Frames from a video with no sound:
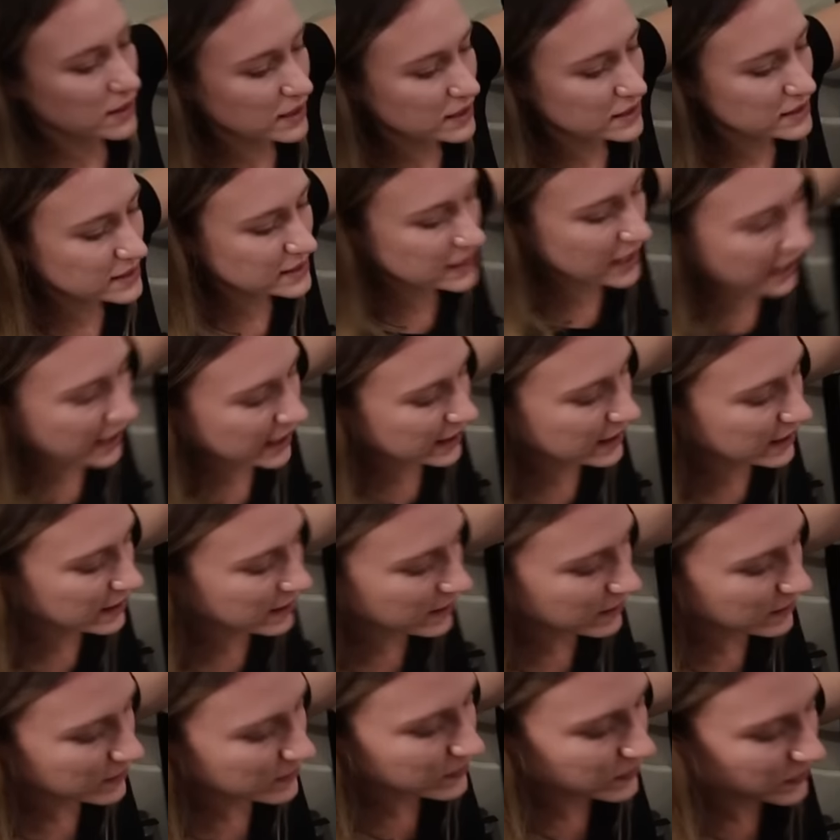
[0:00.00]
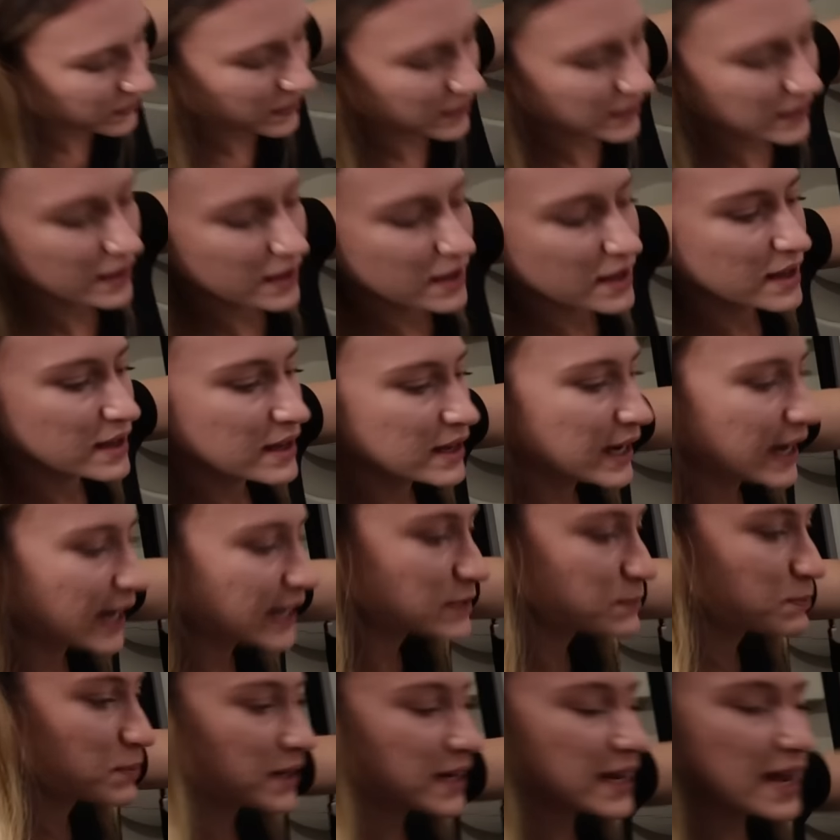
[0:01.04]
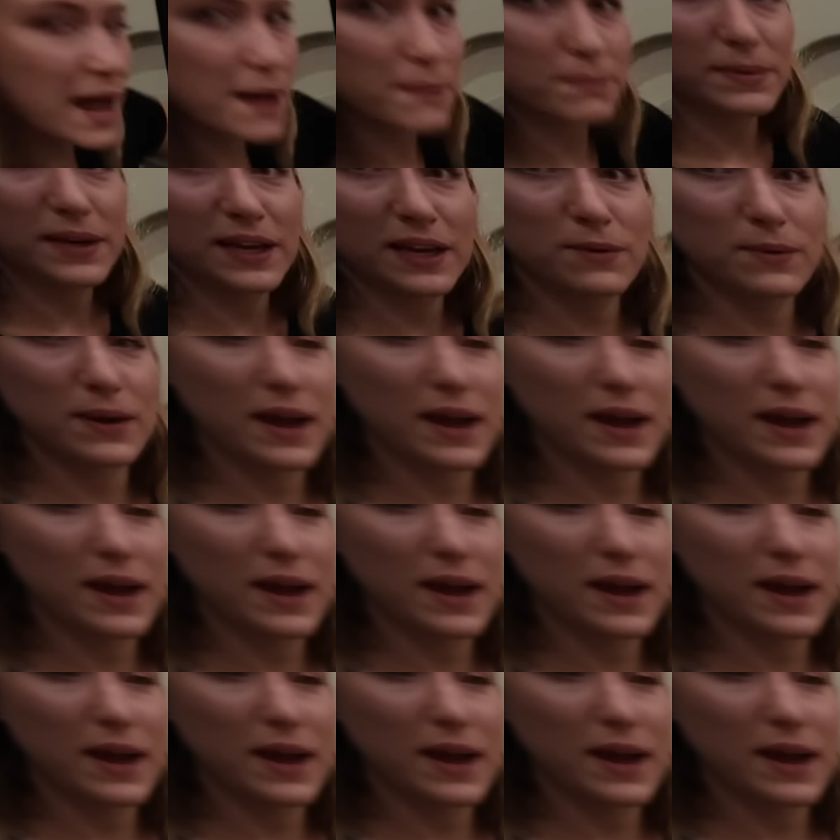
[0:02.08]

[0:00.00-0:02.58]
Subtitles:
the sink. It's pretty empty.